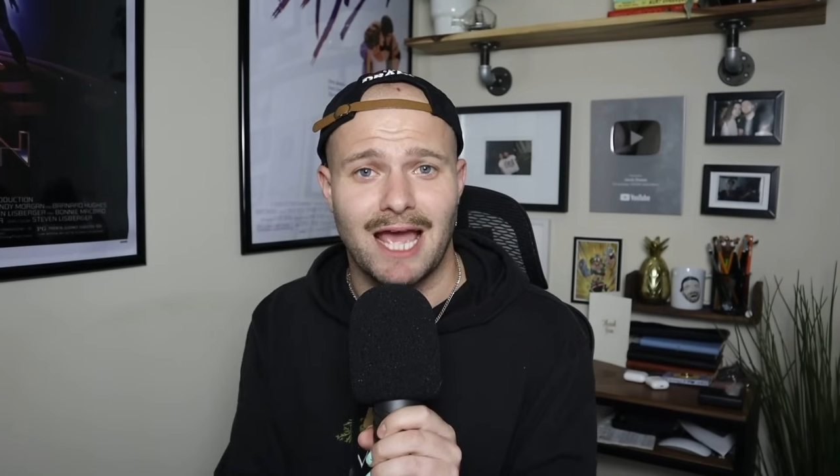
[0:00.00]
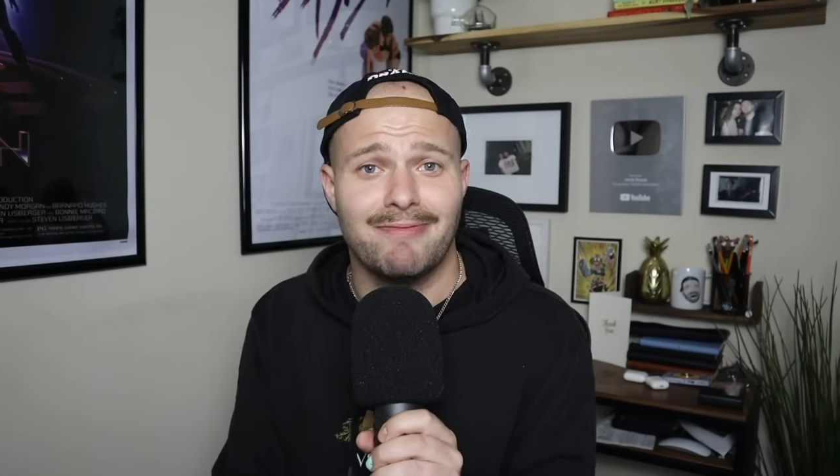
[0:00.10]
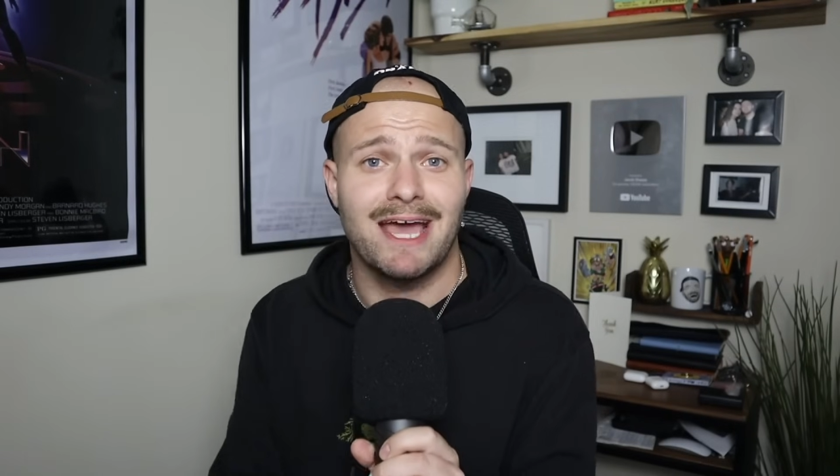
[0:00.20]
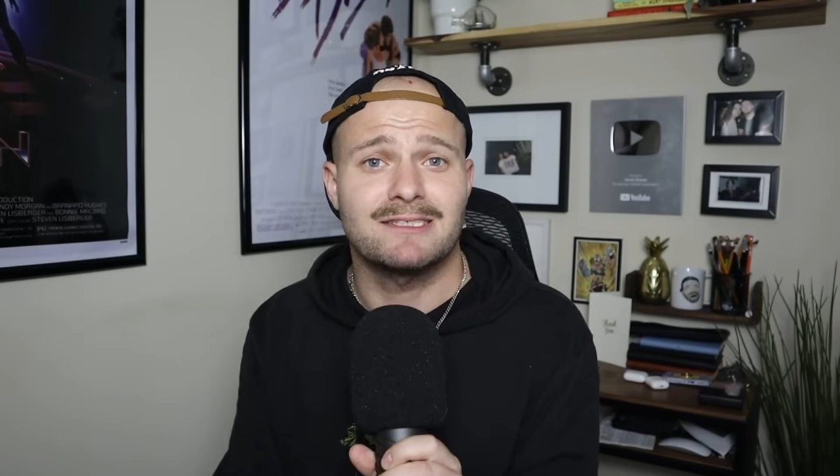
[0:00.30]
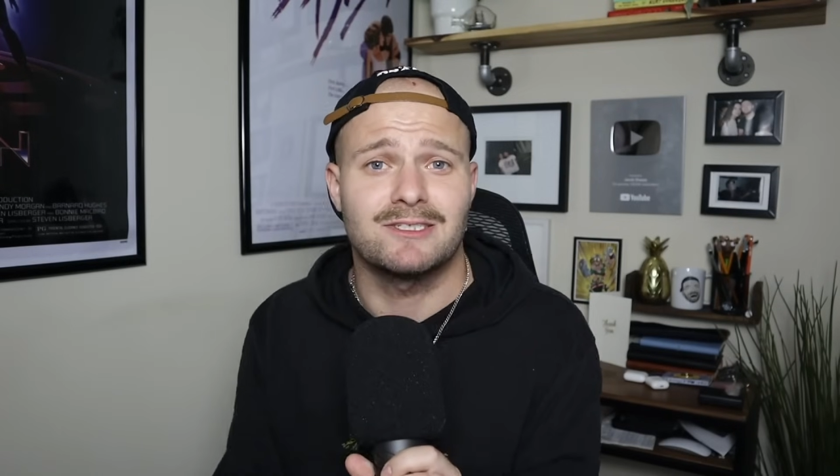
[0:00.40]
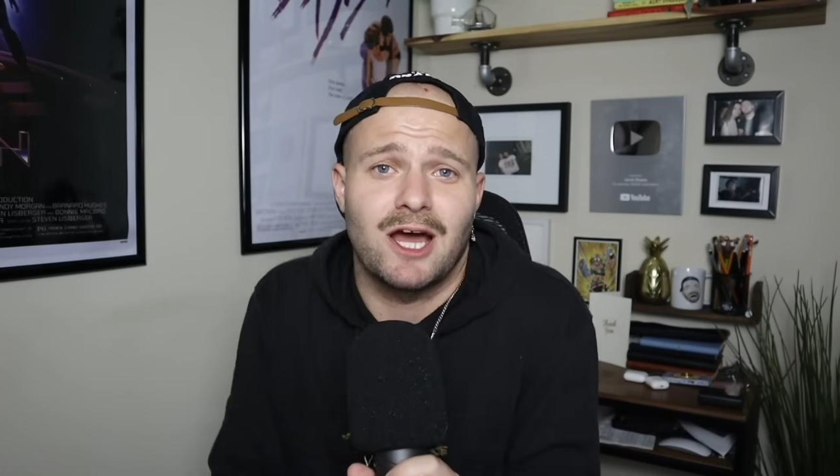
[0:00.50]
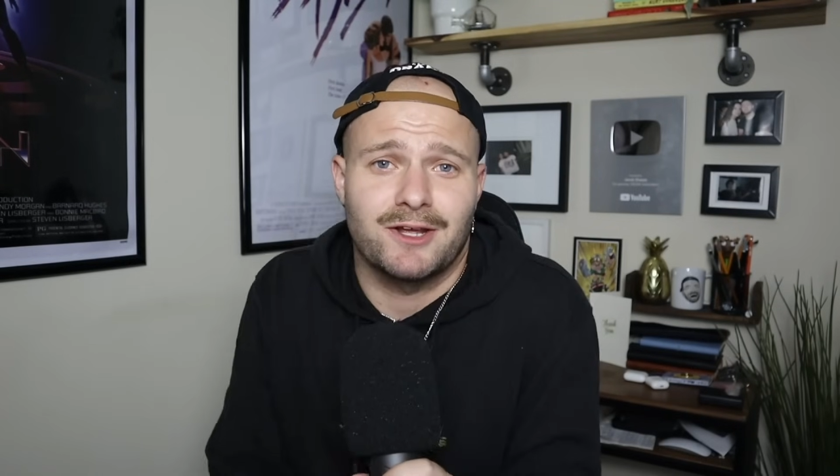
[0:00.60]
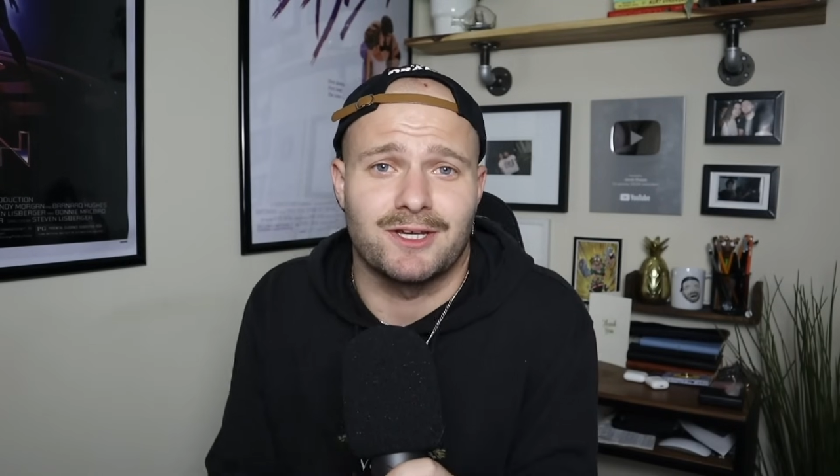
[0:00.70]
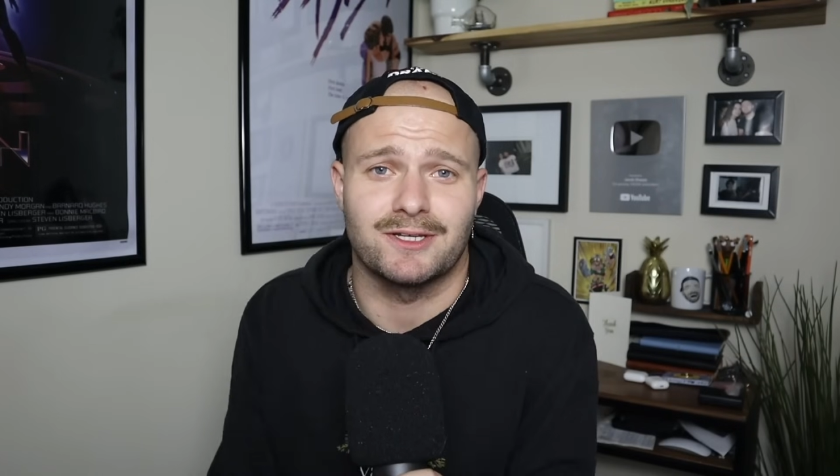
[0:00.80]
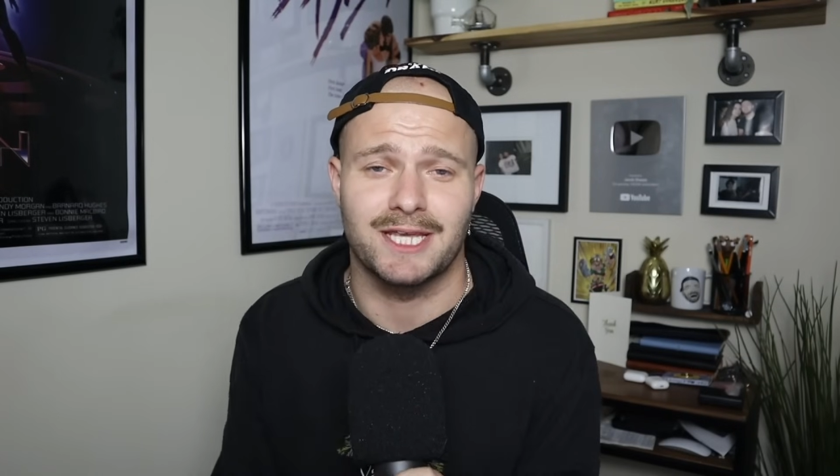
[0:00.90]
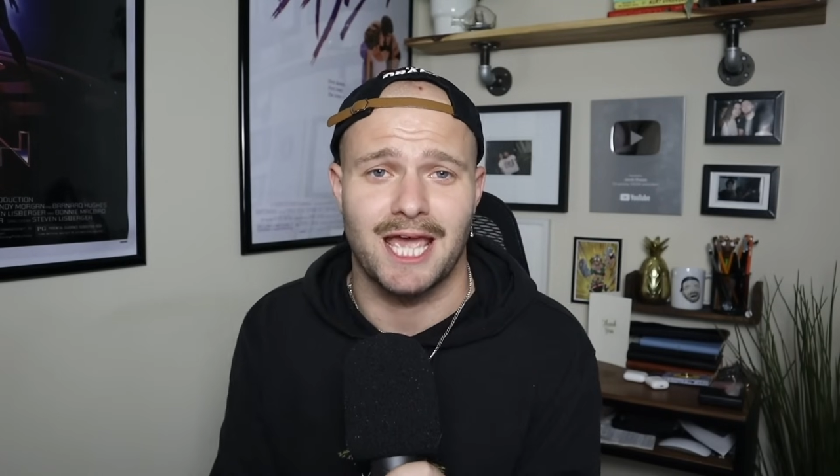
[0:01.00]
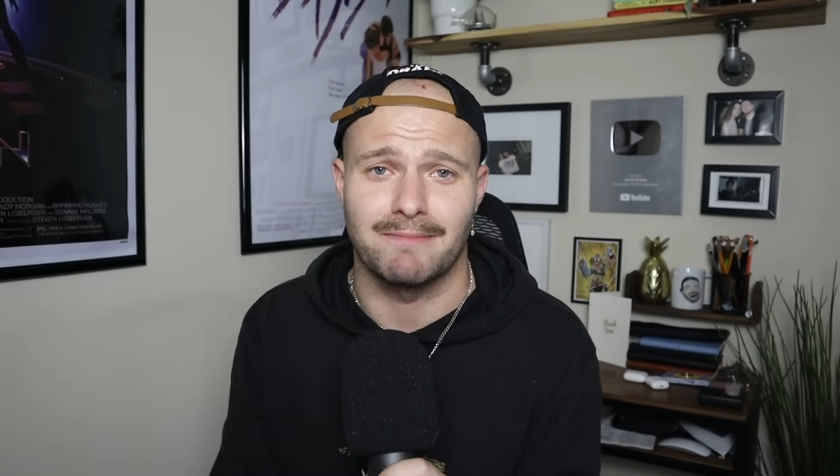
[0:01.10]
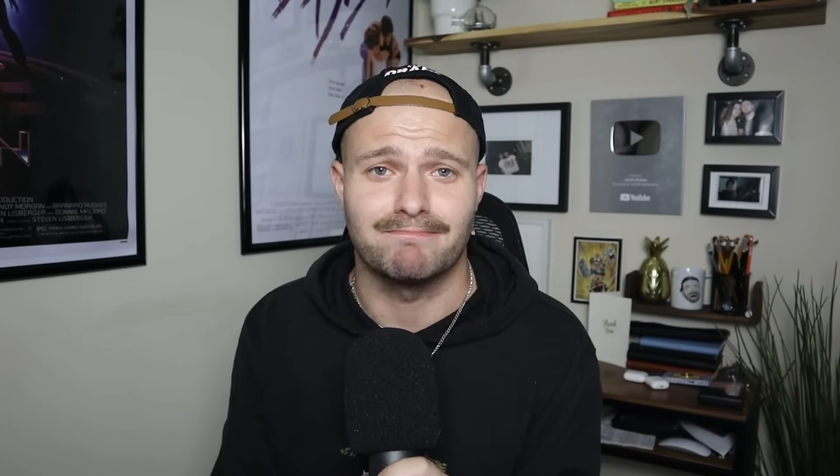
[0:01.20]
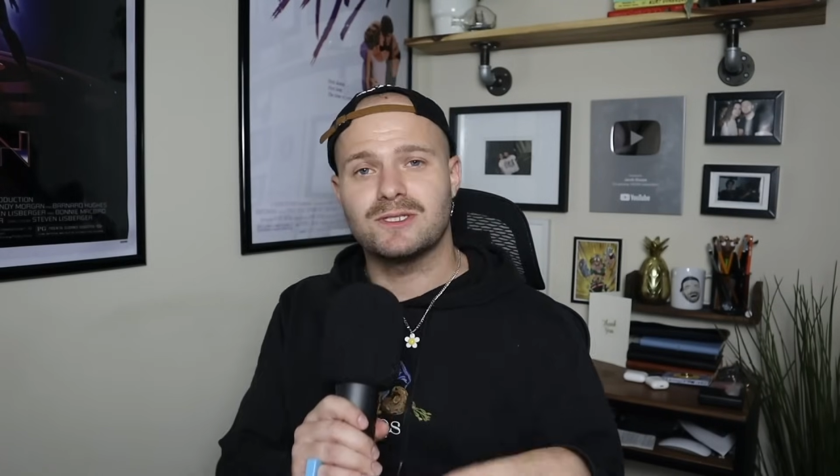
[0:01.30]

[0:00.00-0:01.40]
And that's not a good game.